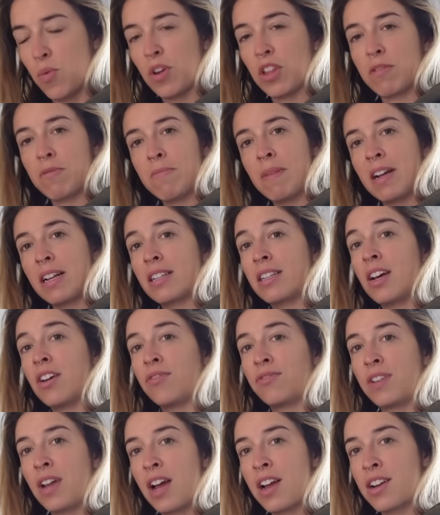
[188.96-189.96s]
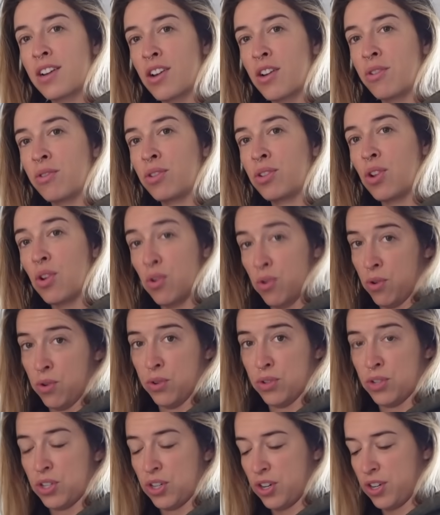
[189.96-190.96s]
with my self-diagnosed
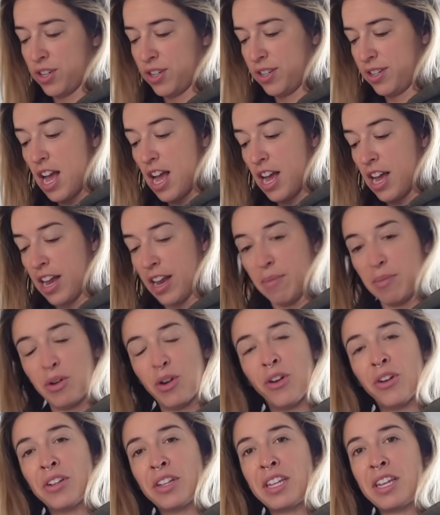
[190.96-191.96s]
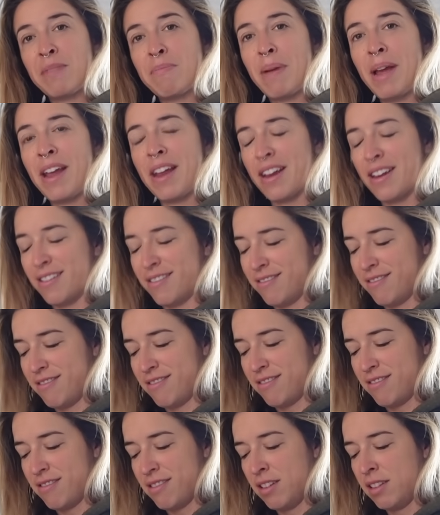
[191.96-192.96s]
ulcer. I'm currently in pain.
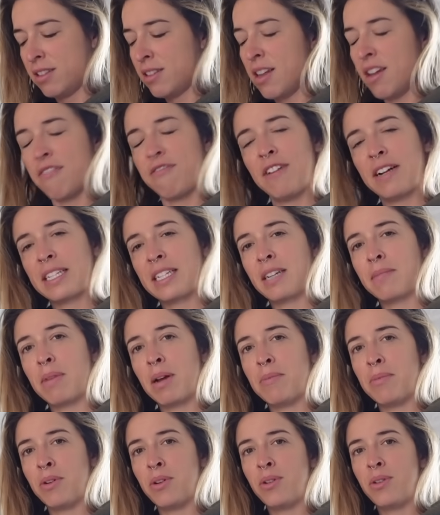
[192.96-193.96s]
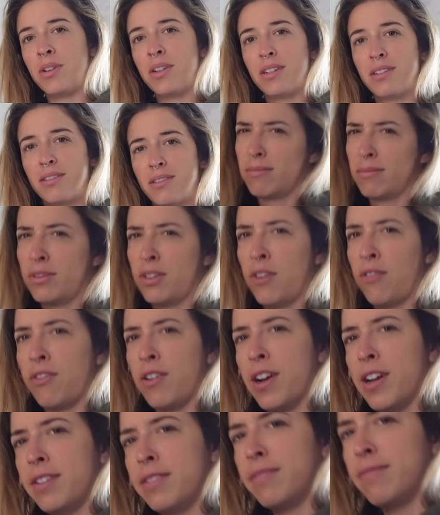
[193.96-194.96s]
It's not affecting my mood. You're
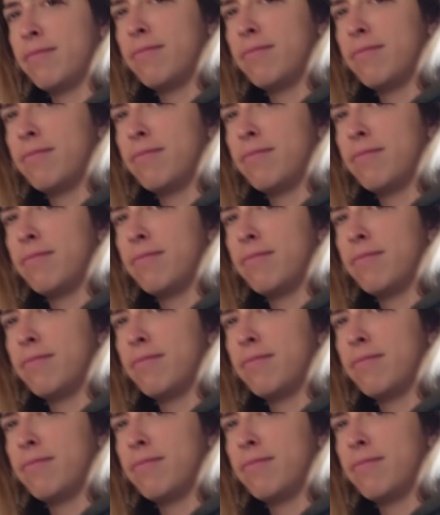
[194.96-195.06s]
fine.